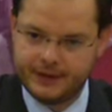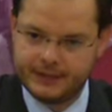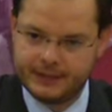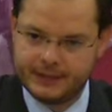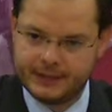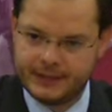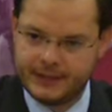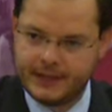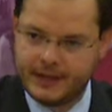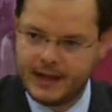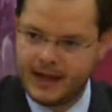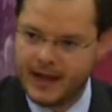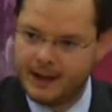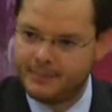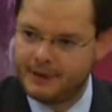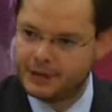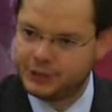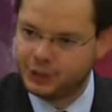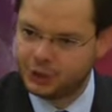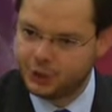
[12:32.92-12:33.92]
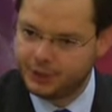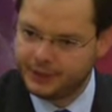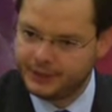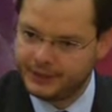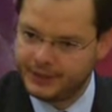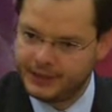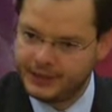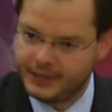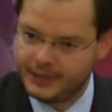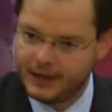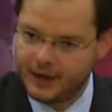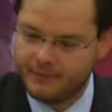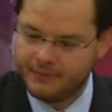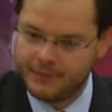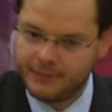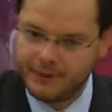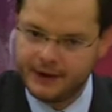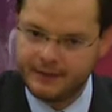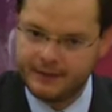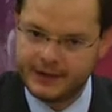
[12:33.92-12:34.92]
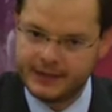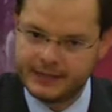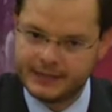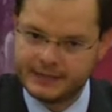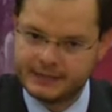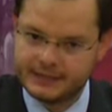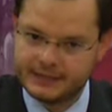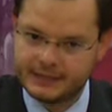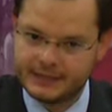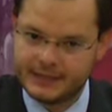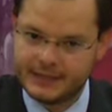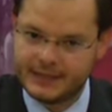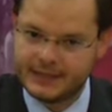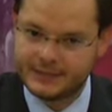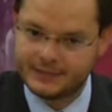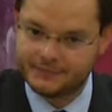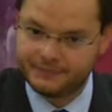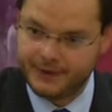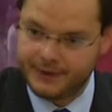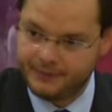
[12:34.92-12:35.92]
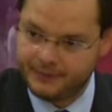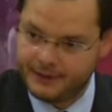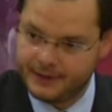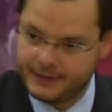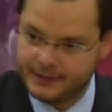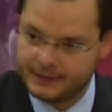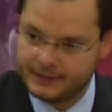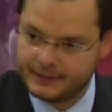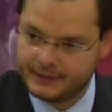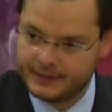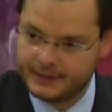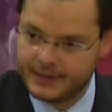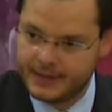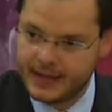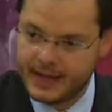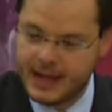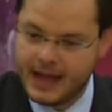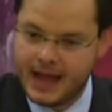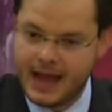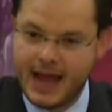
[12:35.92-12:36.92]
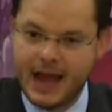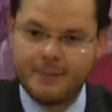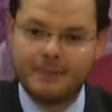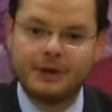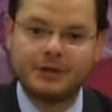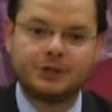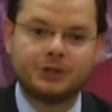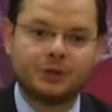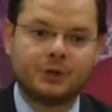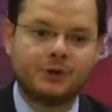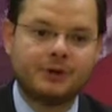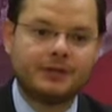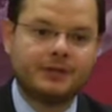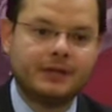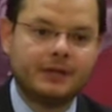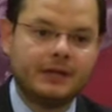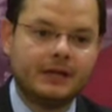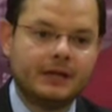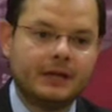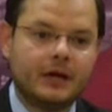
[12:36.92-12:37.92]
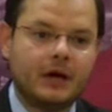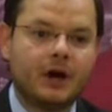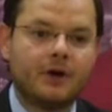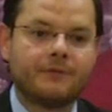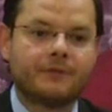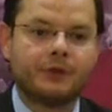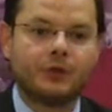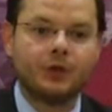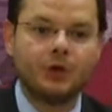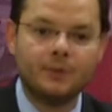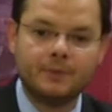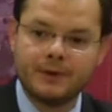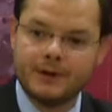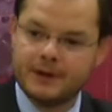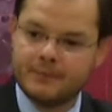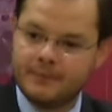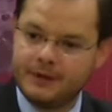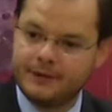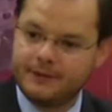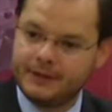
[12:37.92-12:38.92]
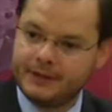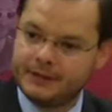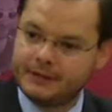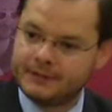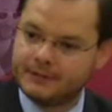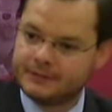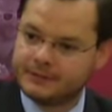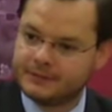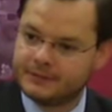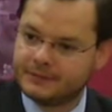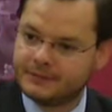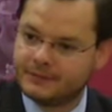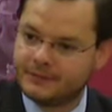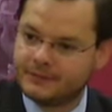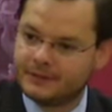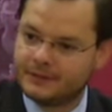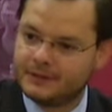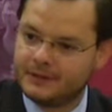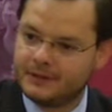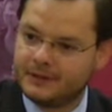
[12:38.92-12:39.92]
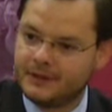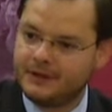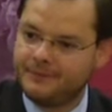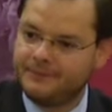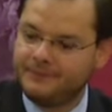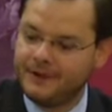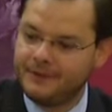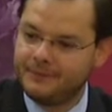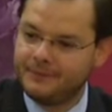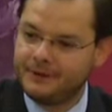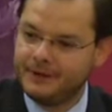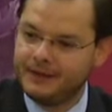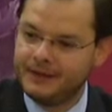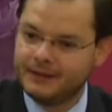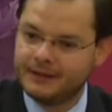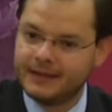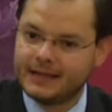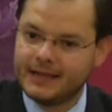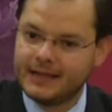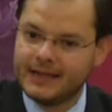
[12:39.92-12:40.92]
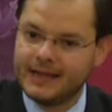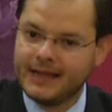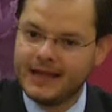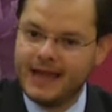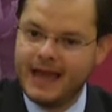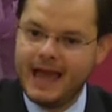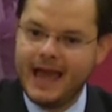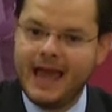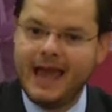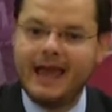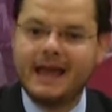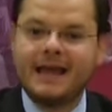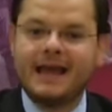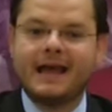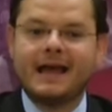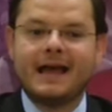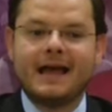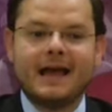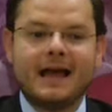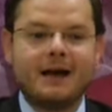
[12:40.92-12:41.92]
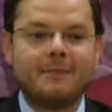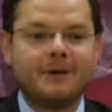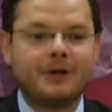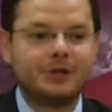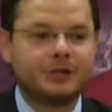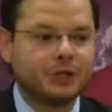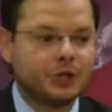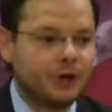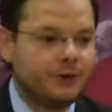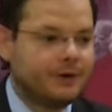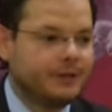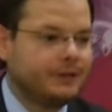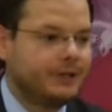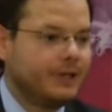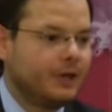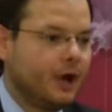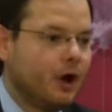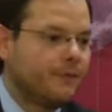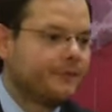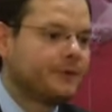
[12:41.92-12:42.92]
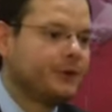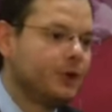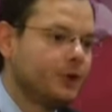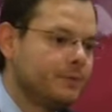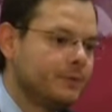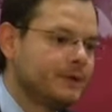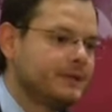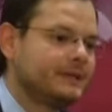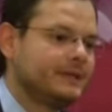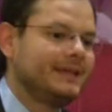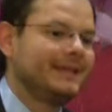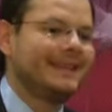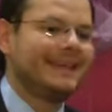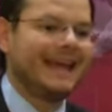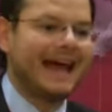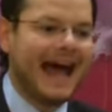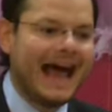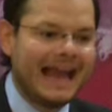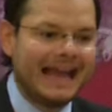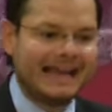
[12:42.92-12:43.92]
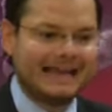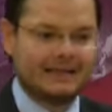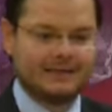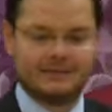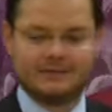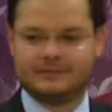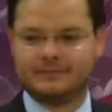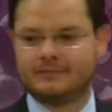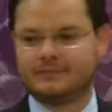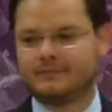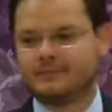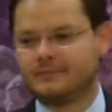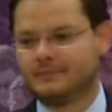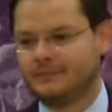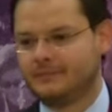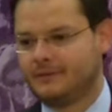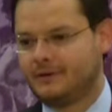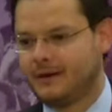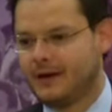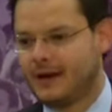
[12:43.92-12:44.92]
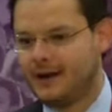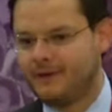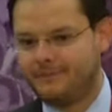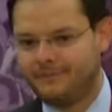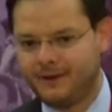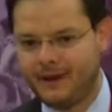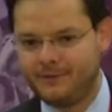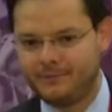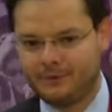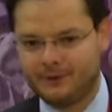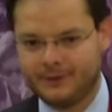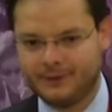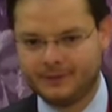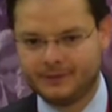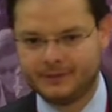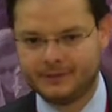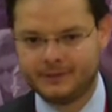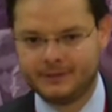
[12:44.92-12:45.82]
it. A majority of Americans is favoring it. A majority of Cuban Americans are favoring it, and a majority of Cubans in the island are favoring